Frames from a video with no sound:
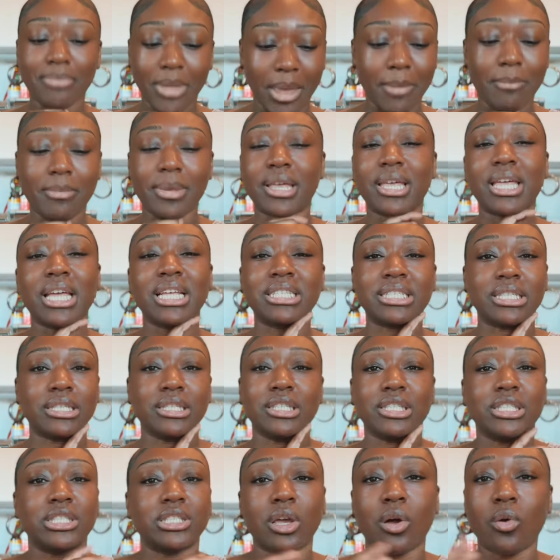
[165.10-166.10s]
Because
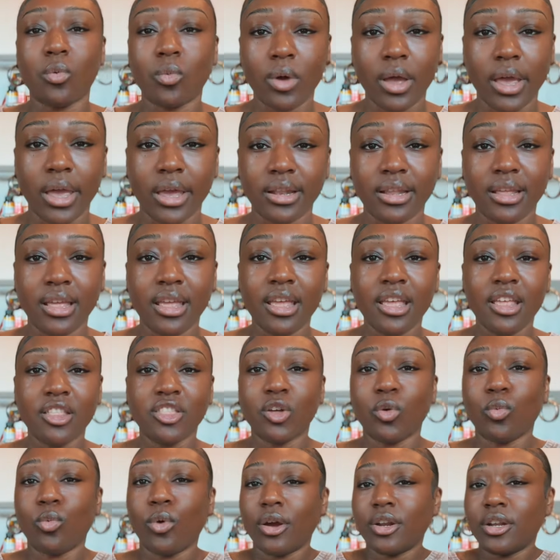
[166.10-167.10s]
so what? The
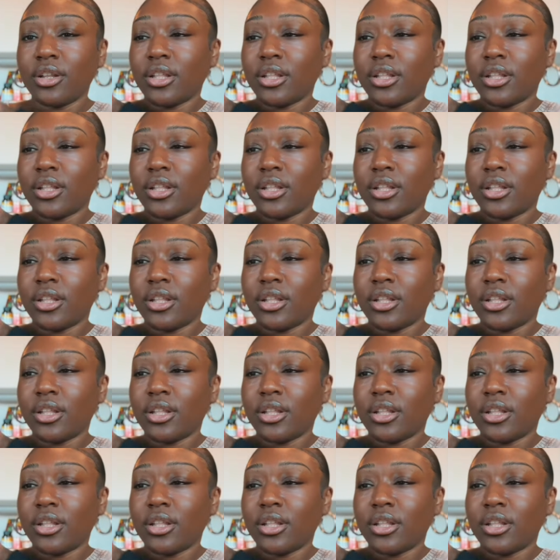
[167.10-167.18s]
water